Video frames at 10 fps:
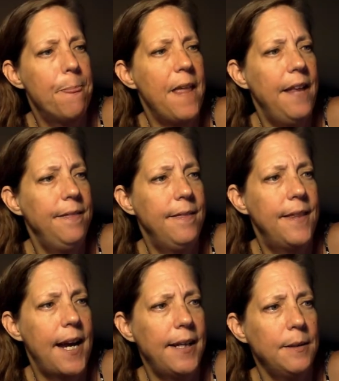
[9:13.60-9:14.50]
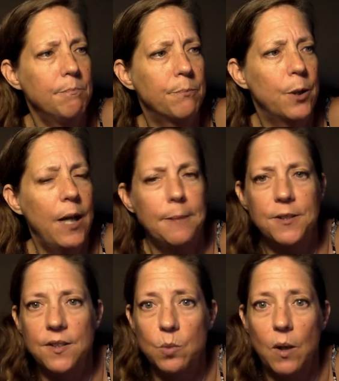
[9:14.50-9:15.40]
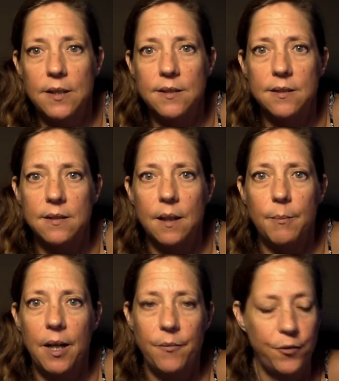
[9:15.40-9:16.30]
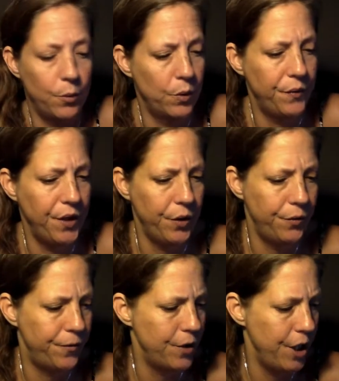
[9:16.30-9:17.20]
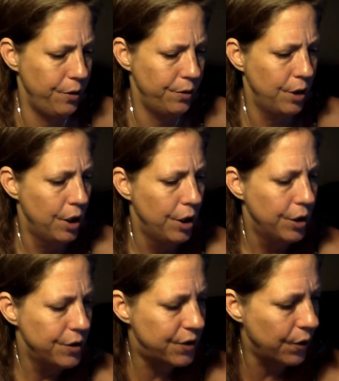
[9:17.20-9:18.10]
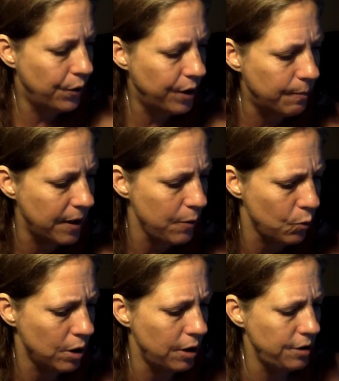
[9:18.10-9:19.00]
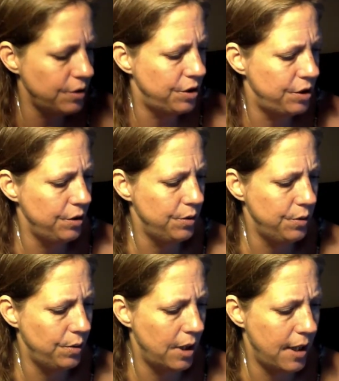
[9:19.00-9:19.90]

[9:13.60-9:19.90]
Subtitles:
And that perhaps is what's coming up for review for you. So you might want to